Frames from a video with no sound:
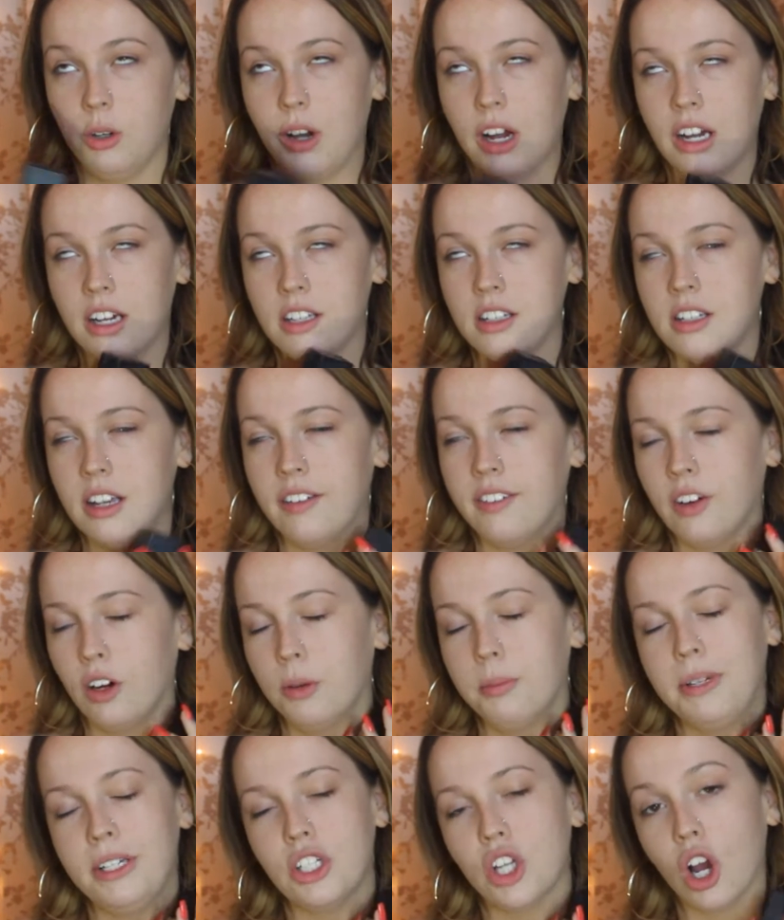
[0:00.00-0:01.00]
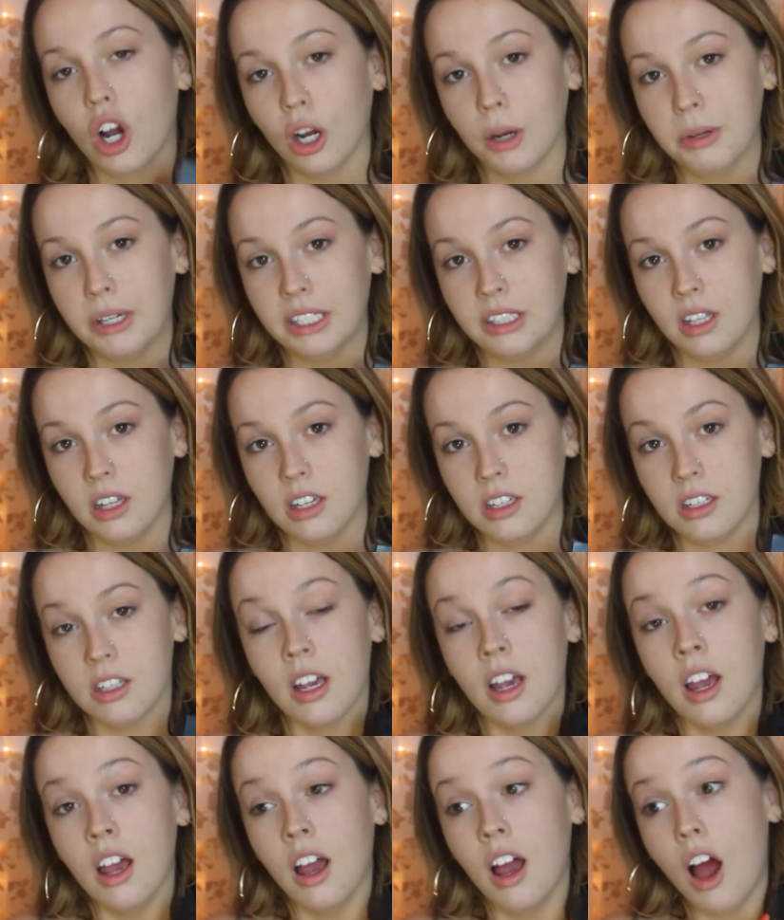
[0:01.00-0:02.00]
guys have heard me talk about this
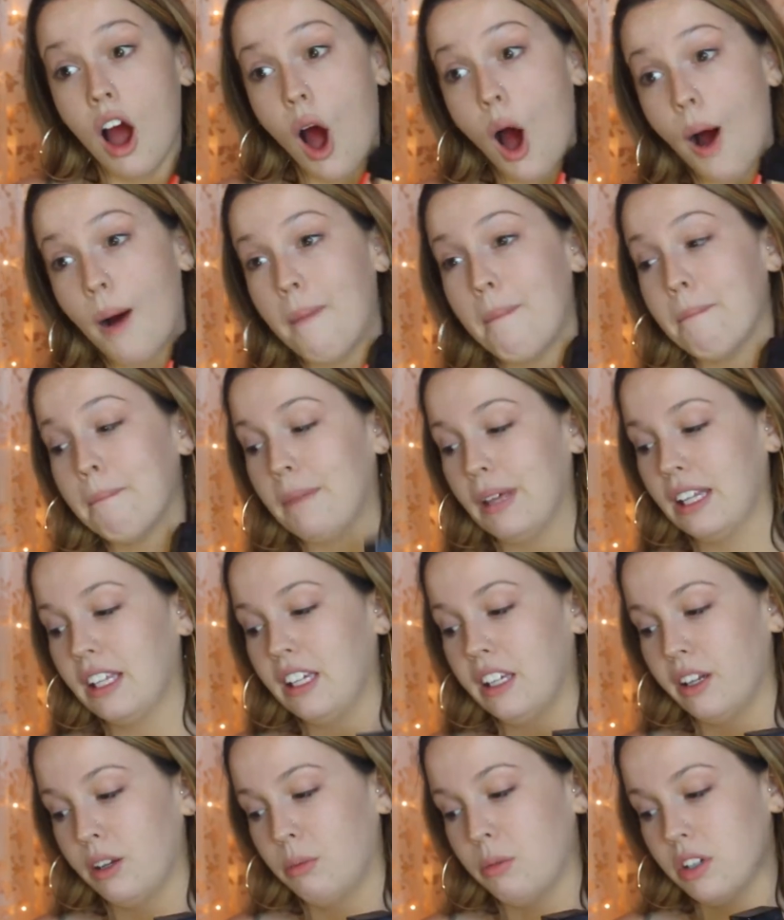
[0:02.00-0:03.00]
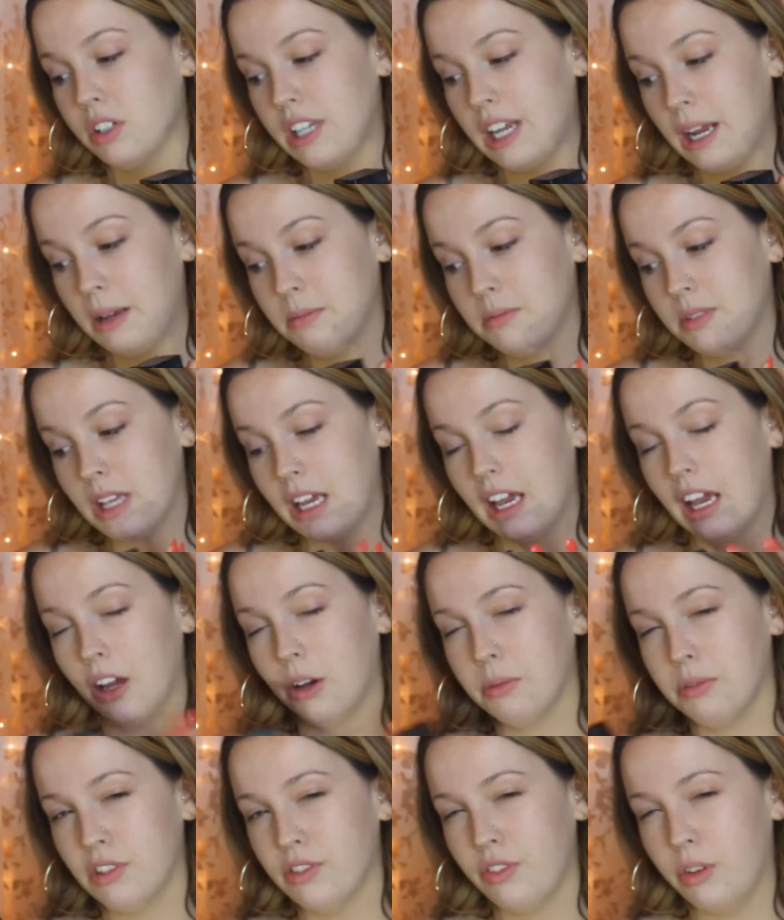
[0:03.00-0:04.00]
a million and one times. Like, I
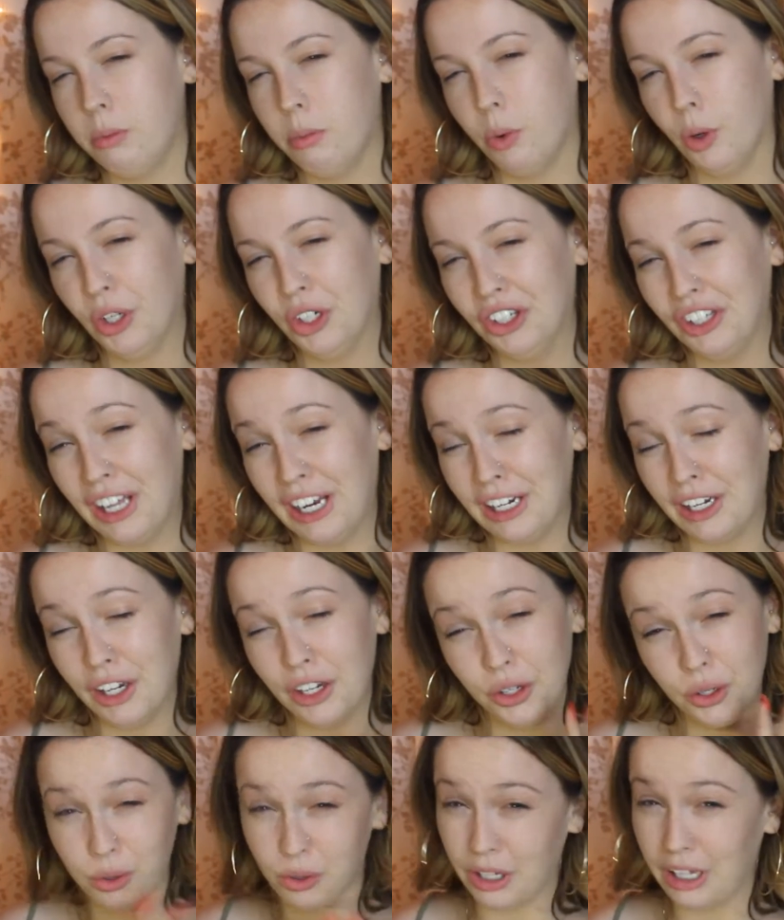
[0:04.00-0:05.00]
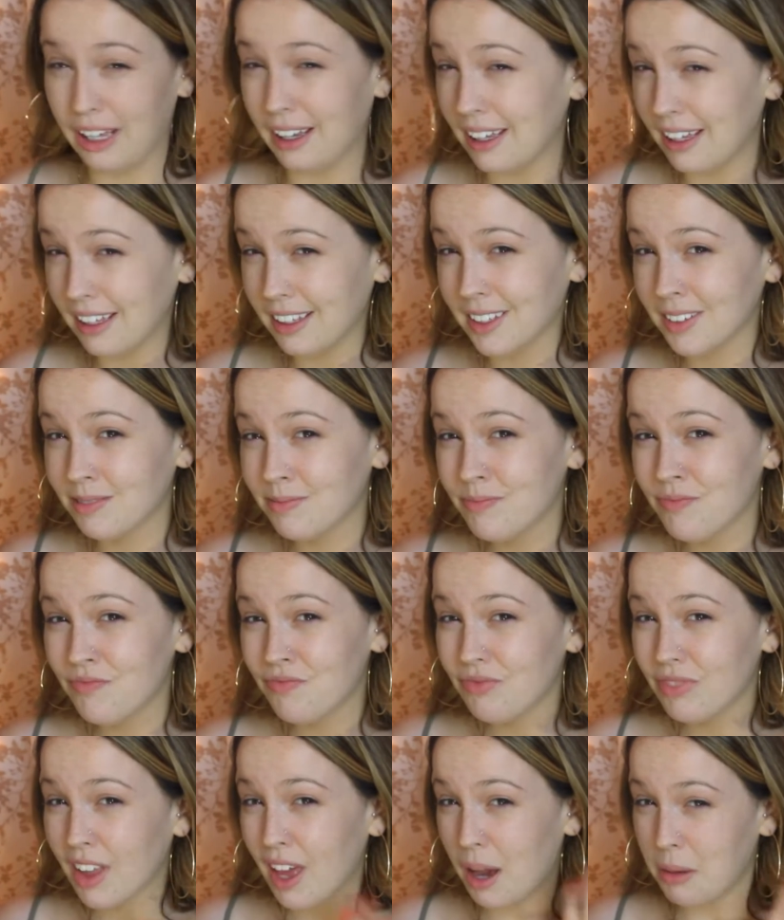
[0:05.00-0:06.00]
almost feel borderline annoying
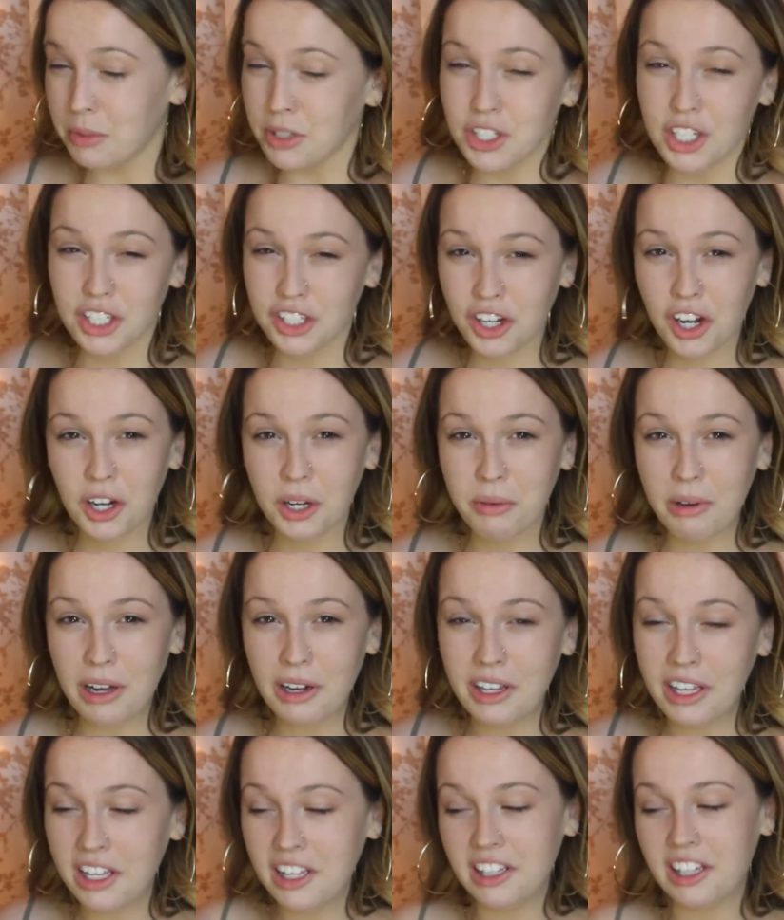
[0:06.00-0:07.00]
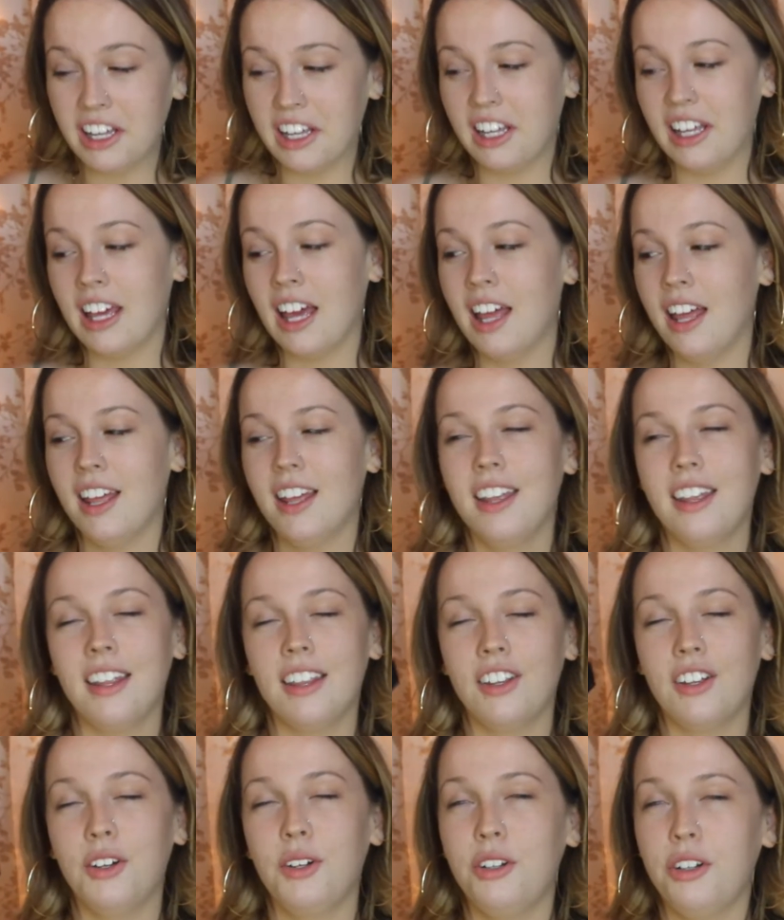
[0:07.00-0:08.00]
how much I talk about it. Like,
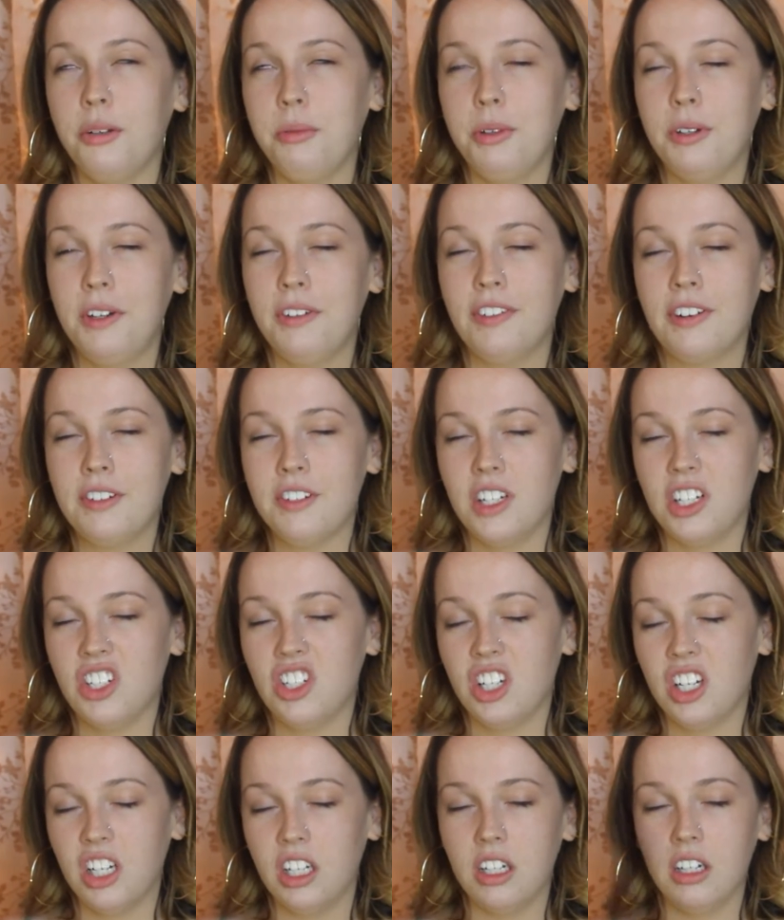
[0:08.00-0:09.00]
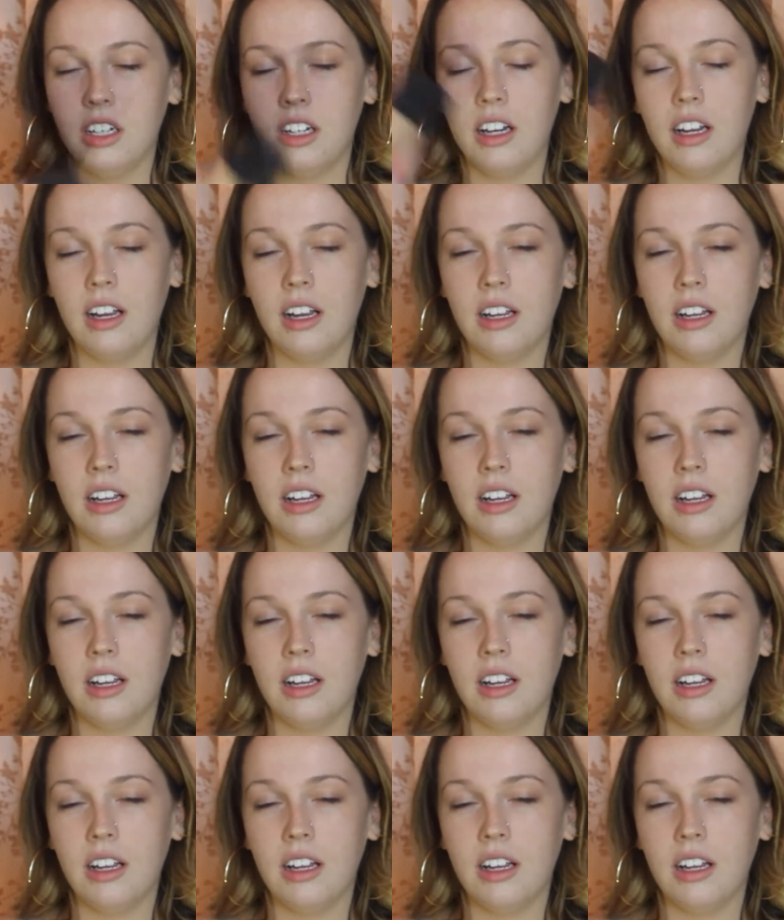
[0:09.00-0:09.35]
the Huda Beauty foundation,